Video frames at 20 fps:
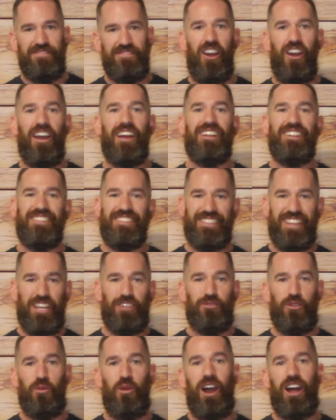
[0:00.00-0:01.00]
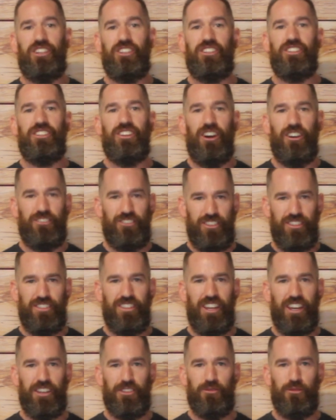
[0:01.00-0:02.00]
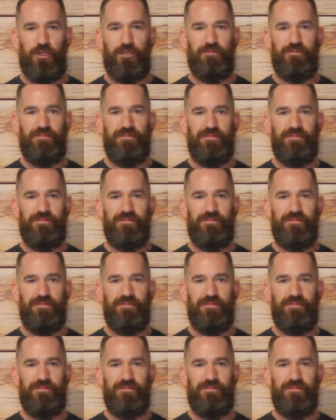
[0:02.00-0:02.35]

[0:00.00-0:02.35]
Alright, thanks for watching. I'll see you in the next one.